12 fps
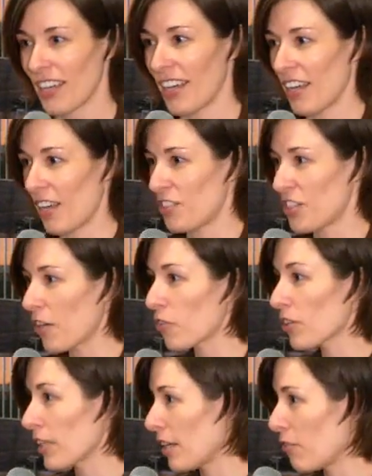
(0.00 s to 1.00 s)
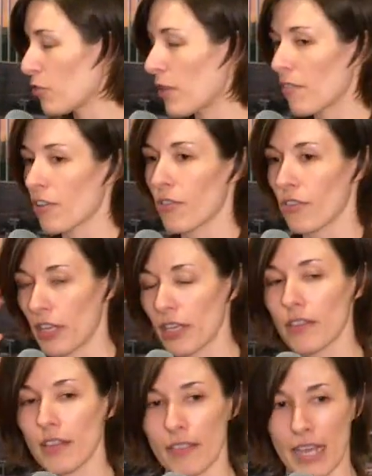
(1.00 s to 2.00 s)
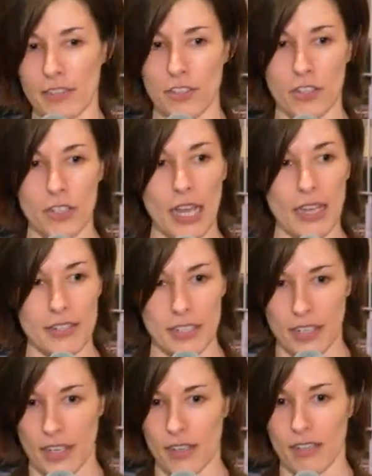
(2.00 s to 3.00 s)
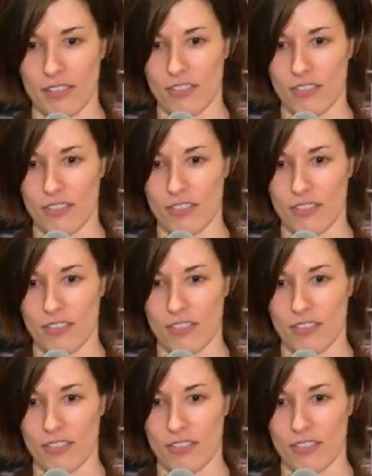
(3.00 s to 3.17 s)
uh, generally, if you ever think that that's a good idea,